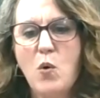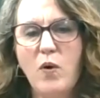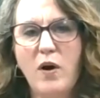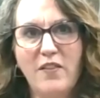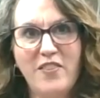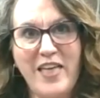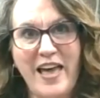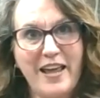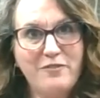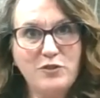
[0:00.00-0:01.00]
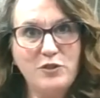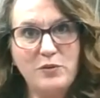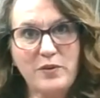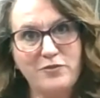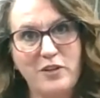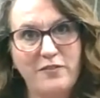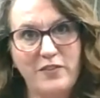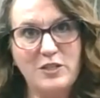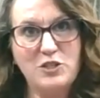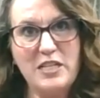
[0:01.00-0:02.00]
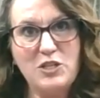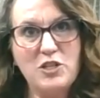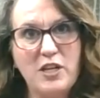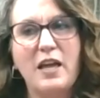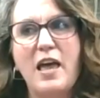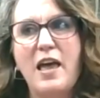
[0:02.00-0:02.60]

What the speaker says: Well, that afternoon, after I finished teaching,